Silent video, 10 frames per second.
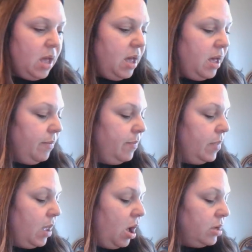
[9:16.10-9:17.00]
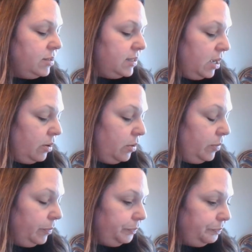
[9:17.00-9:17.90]

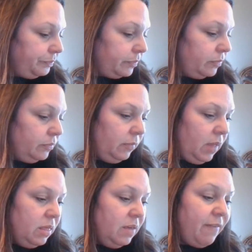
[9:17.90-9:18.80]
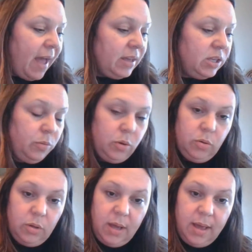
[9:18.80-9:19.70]
Also, the
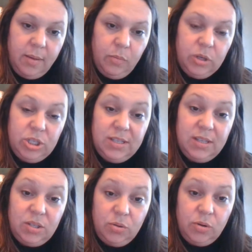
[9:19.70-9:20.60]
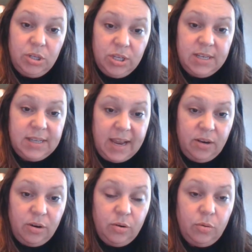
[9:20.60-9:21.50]
vacuole, which is the storage
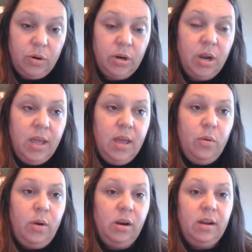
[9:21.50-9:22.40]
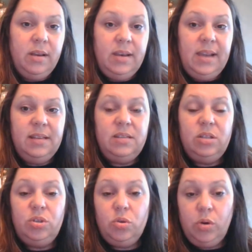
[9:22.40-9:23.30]
container or where it needs
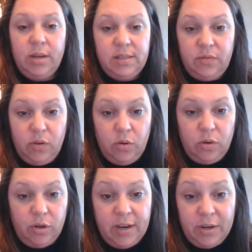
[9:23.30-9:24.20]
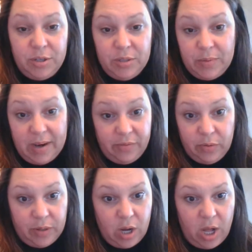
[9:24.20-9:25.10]
to store its food or energy, whatever you
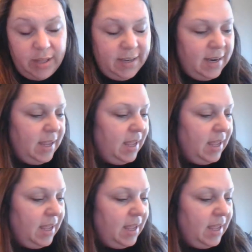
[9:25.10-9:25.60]
want to call it,